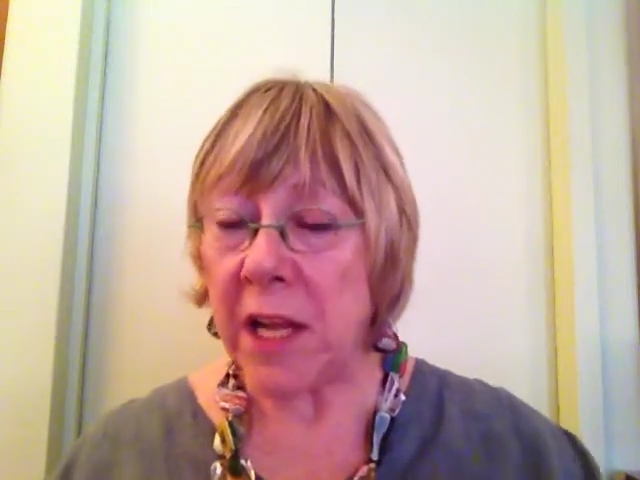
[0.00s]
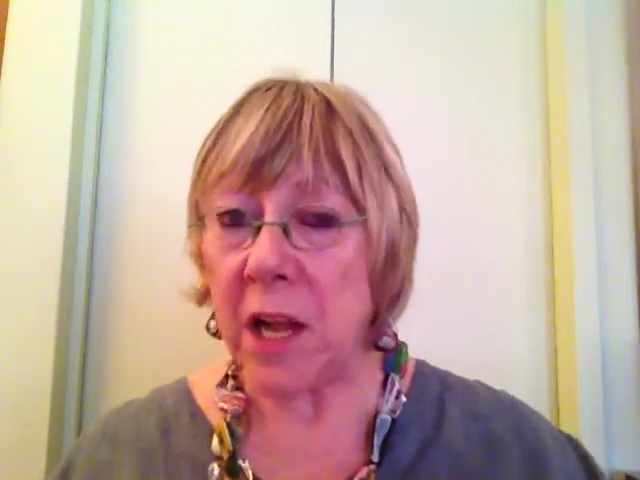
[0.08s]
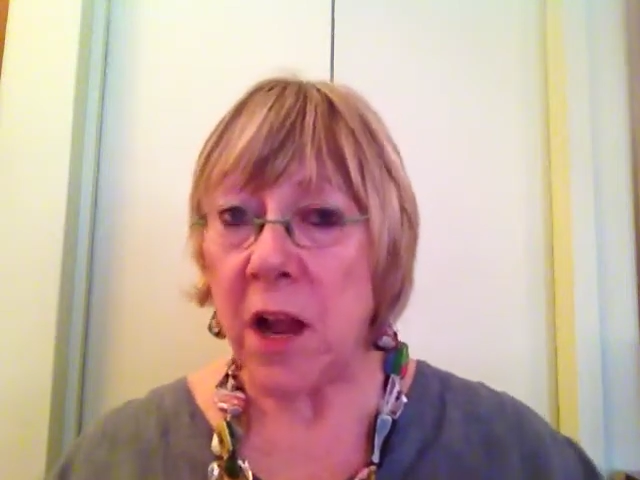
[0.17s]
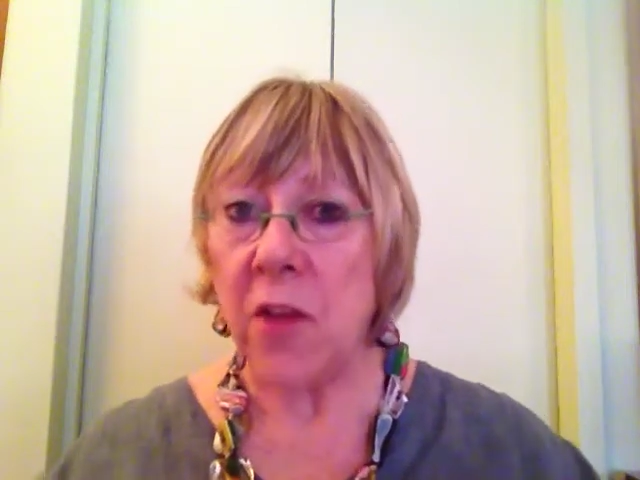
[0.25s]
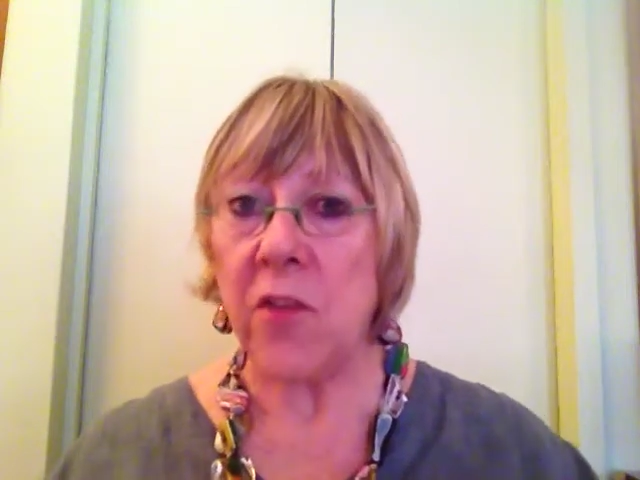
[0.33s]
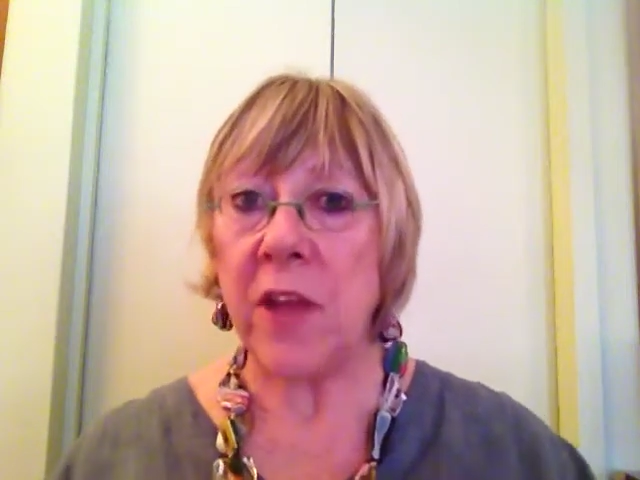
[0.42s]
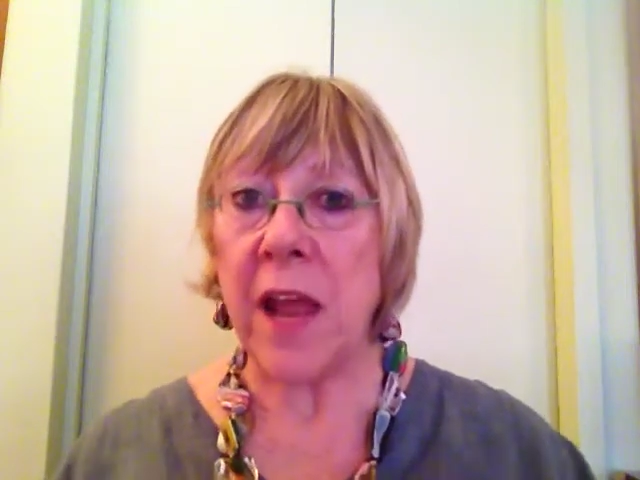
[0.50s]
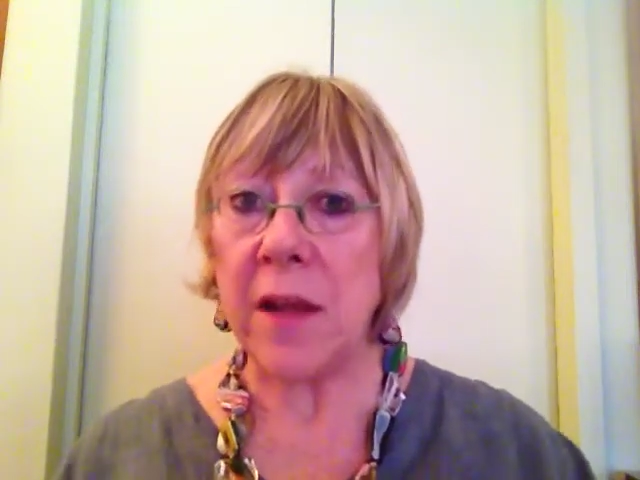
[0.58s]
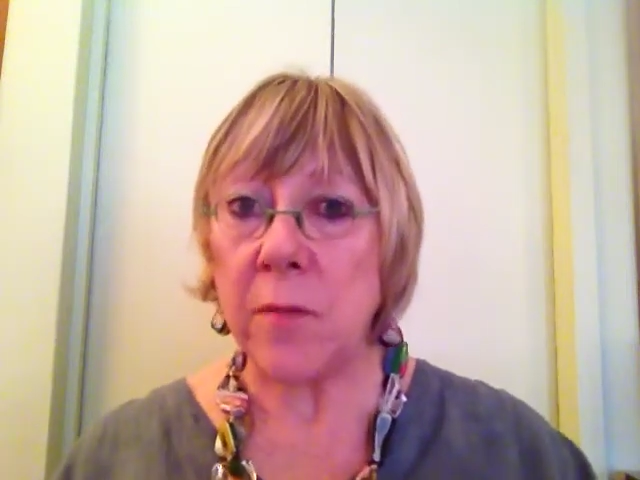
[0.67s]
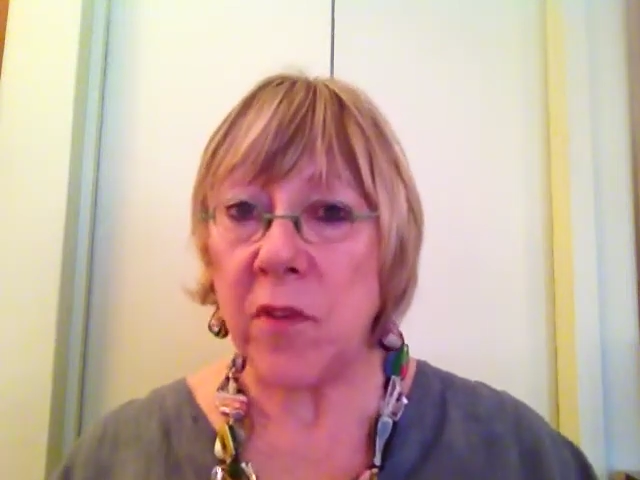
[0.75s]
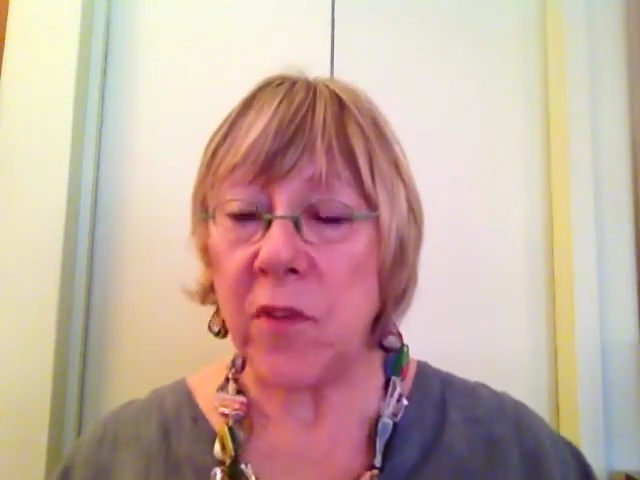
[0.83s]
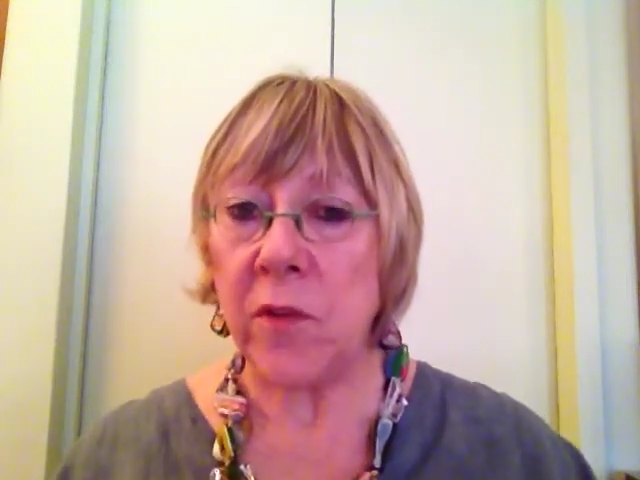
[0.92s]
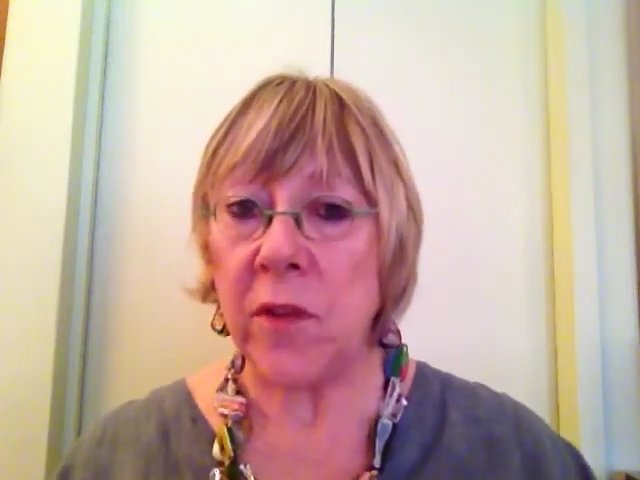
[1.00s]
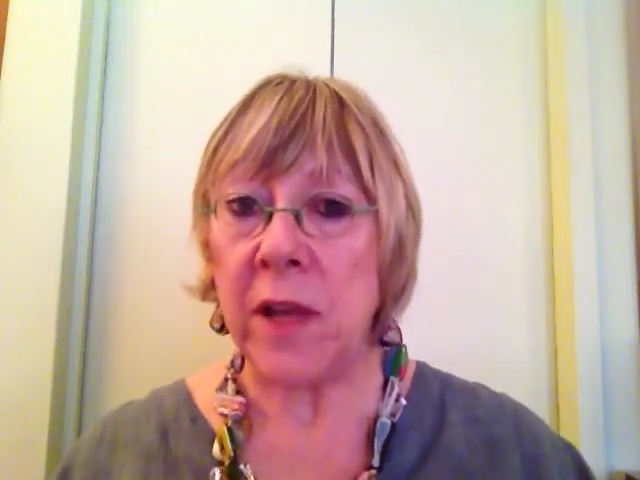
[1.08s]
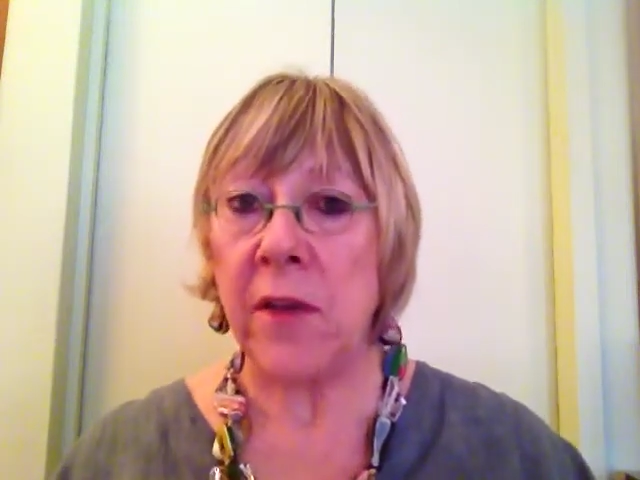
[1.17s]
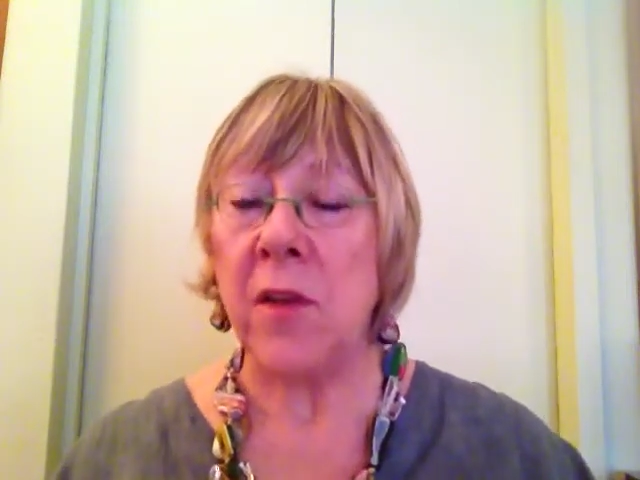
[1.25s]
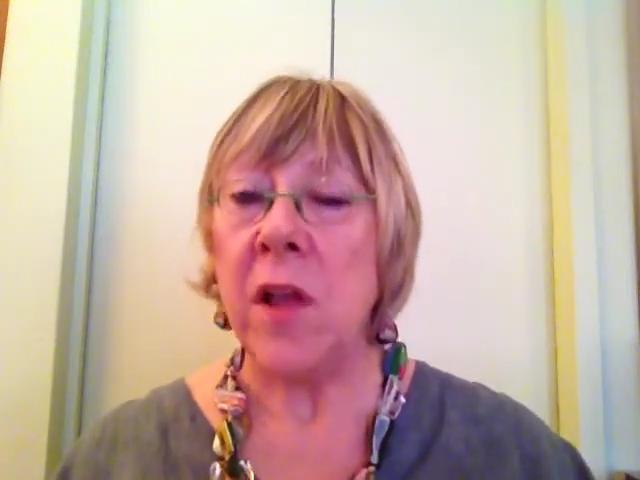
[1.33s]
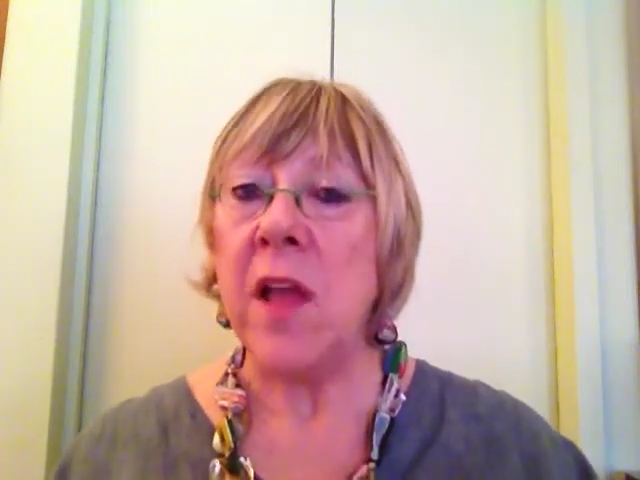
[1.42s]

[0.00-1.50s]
class atmosphere,